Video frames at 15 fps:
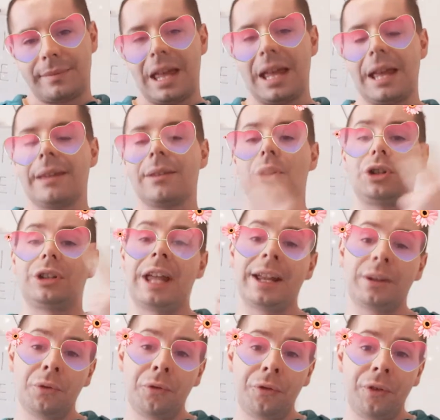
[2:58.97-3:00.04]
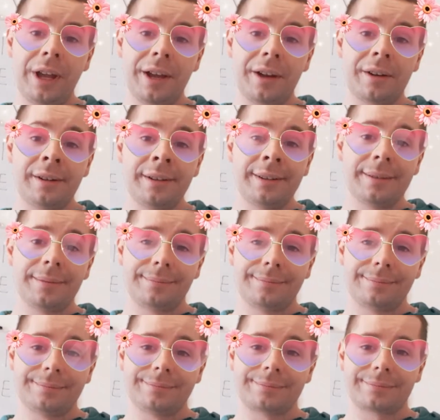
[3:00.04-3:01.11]
So you take 2 fingers
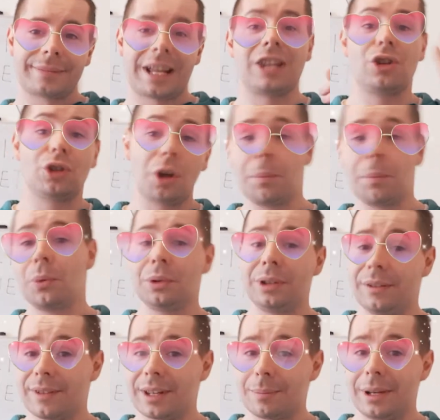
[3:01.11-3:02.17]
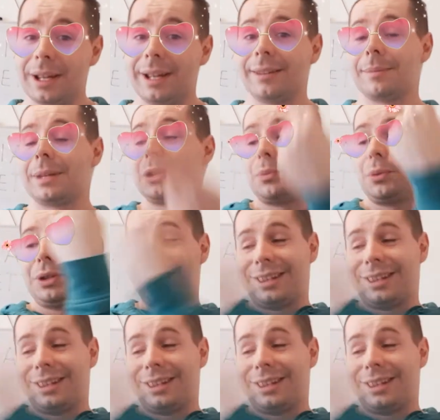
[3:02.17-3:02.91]
and you don't put in that place, but you put it